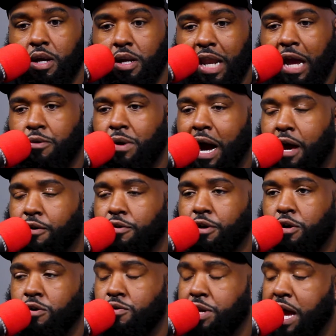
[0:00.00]
Like, I don't
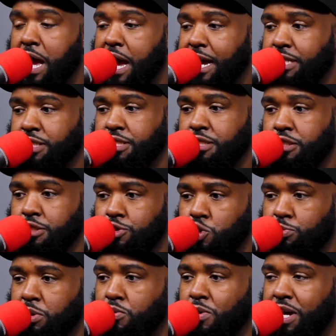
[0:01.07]
know who to ask this
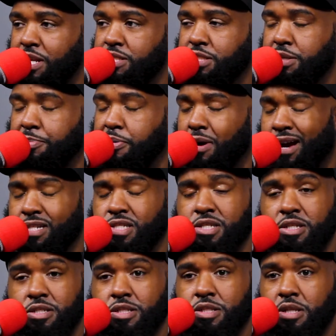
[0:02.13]
to, but what is the
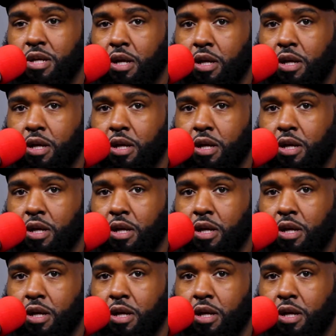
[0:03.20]
process